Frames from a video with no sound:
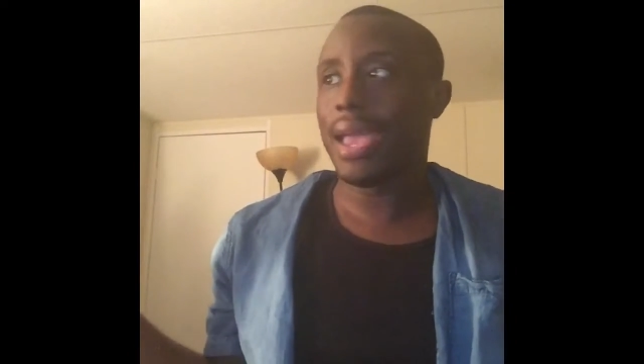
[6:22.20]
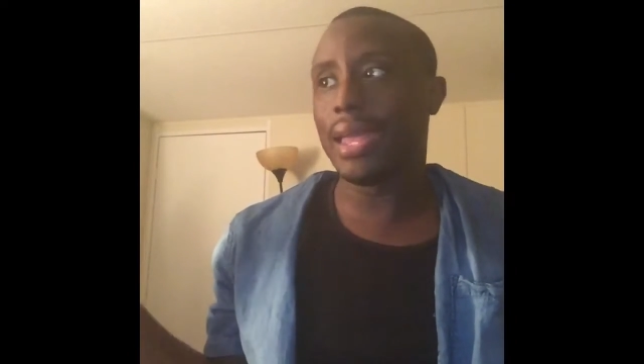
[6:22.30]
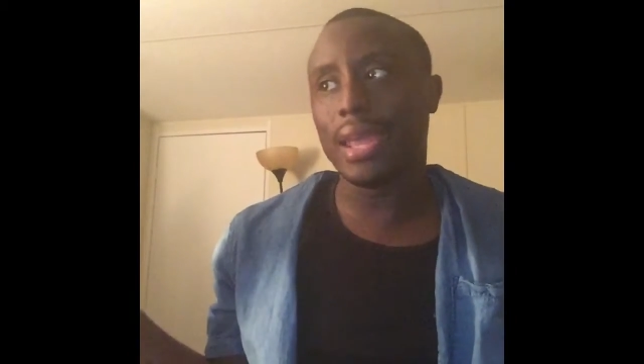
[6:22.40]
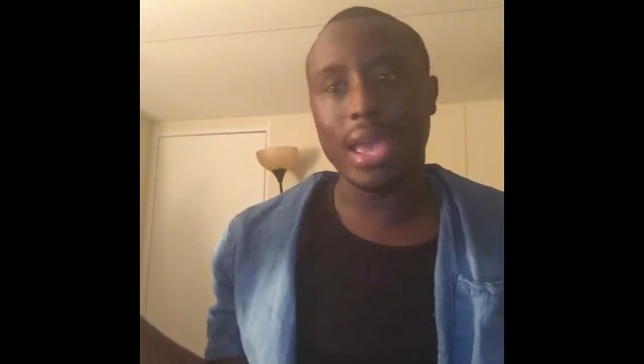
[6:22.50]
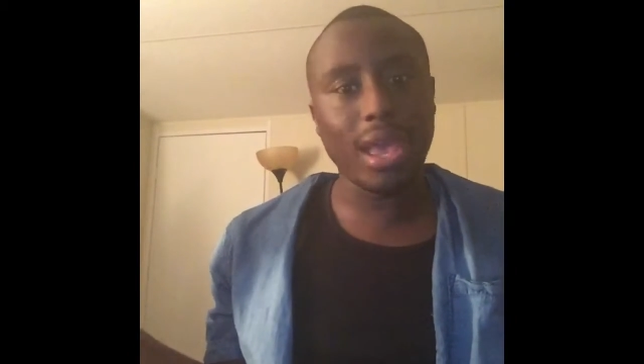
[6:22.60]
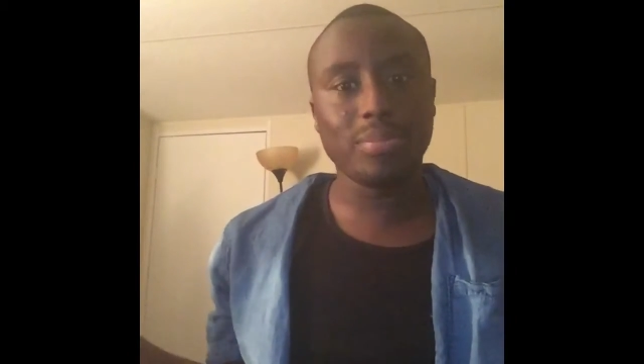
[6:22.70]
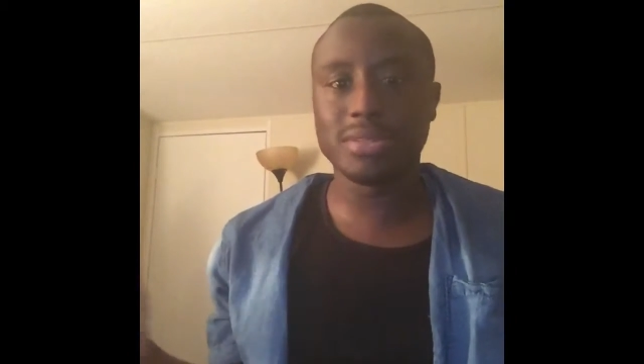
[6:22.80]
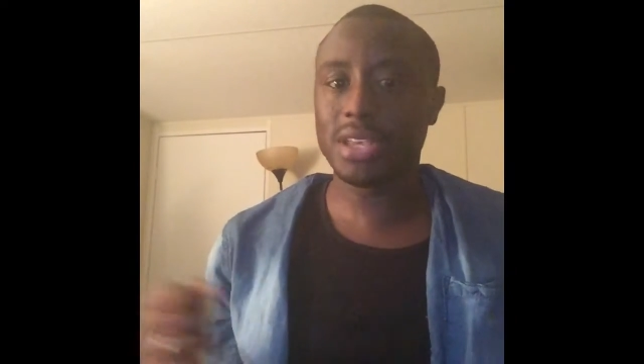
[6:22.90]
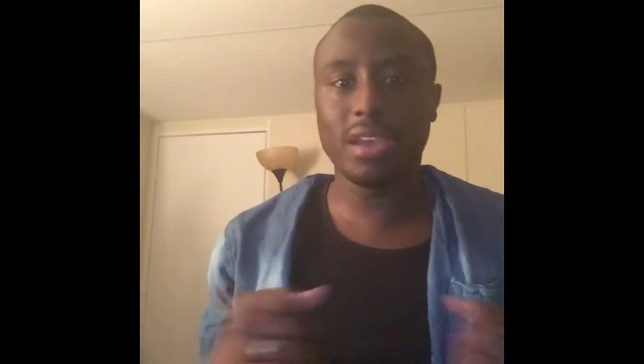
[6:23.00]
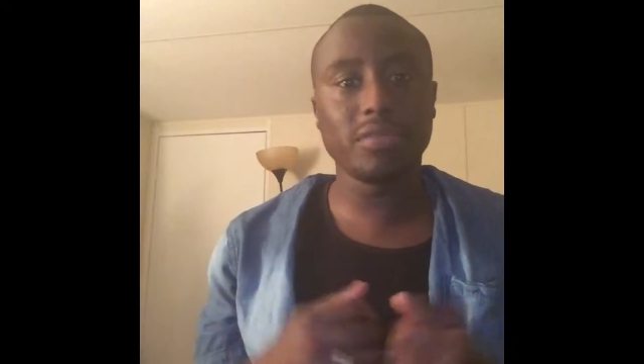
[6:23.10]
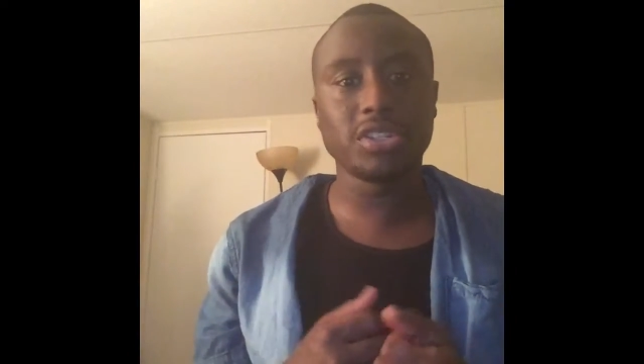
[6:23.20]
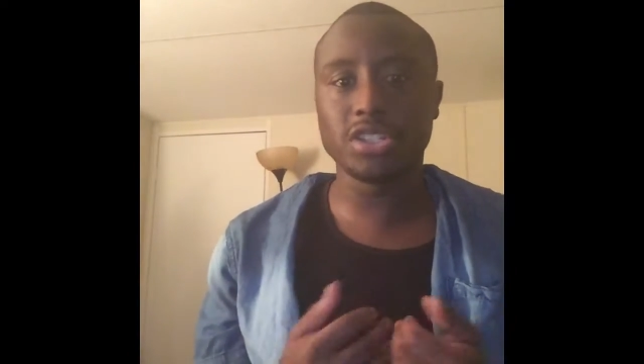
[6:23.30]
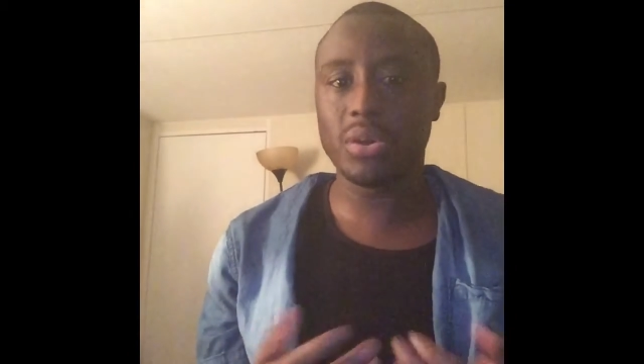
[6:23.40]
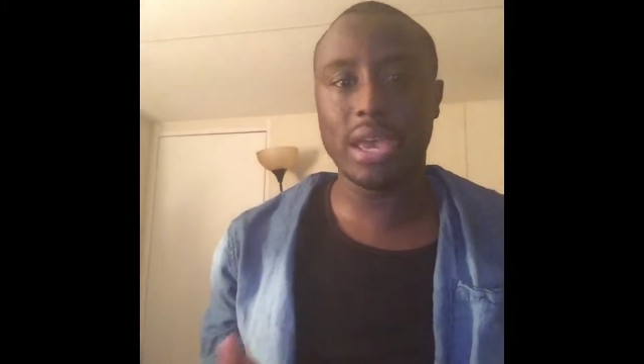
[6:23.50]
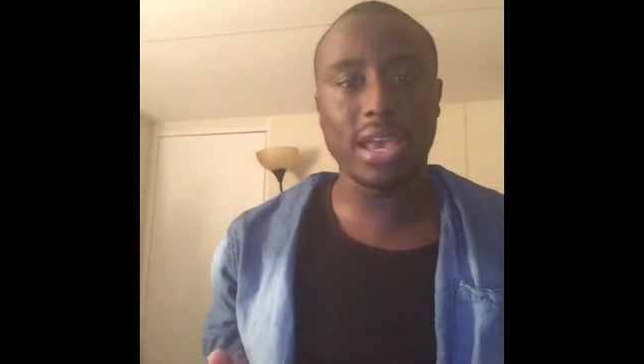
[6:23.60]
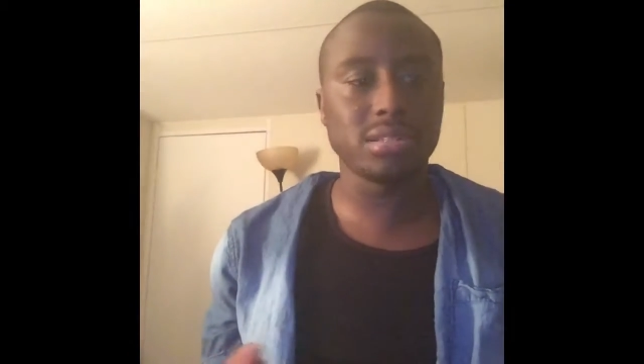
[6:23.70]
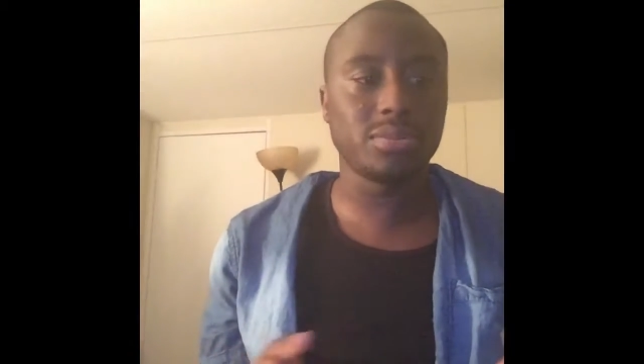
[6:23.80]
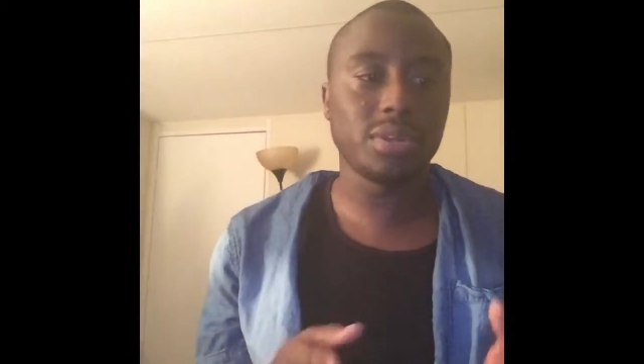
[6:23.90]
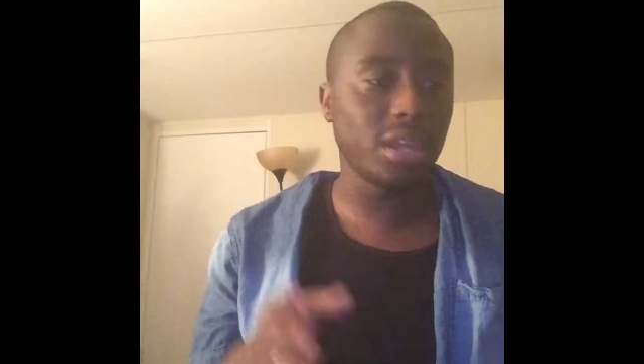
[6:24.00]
And that happens. Every show has one.